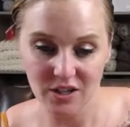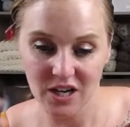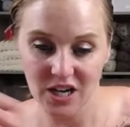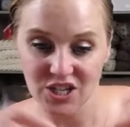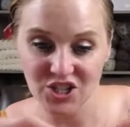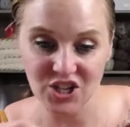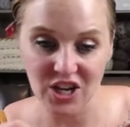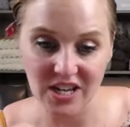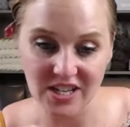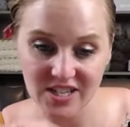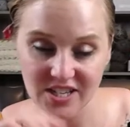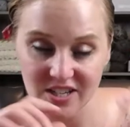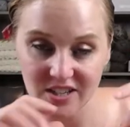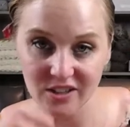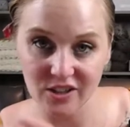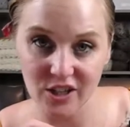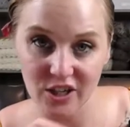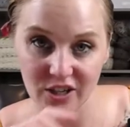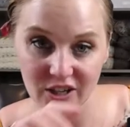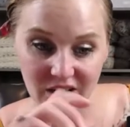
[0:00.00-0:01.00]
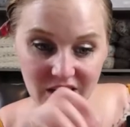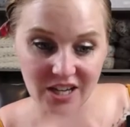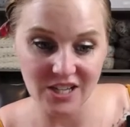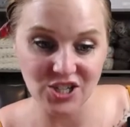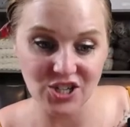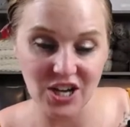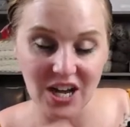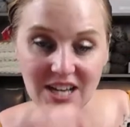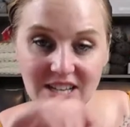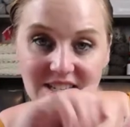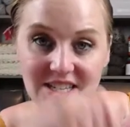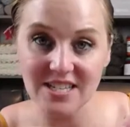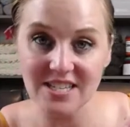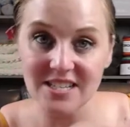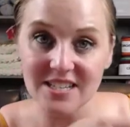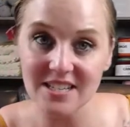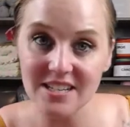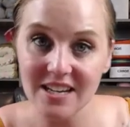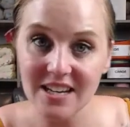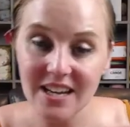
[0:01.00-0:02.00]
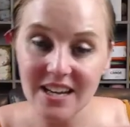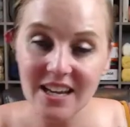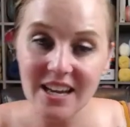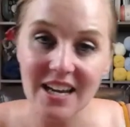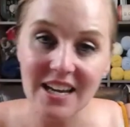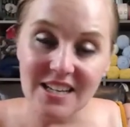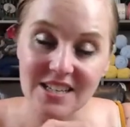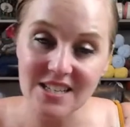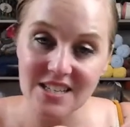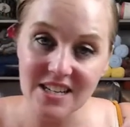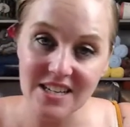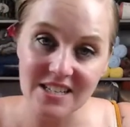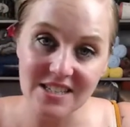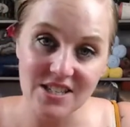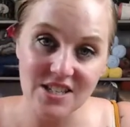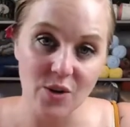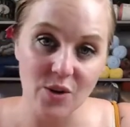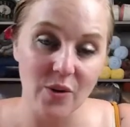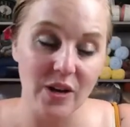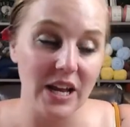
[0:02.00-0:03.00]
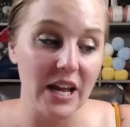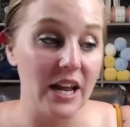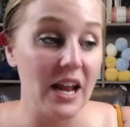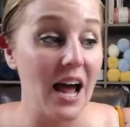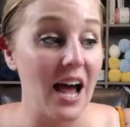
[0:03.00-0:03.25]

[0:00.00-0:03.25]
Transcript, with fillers: adjust, look, adjust, and, and sew it in.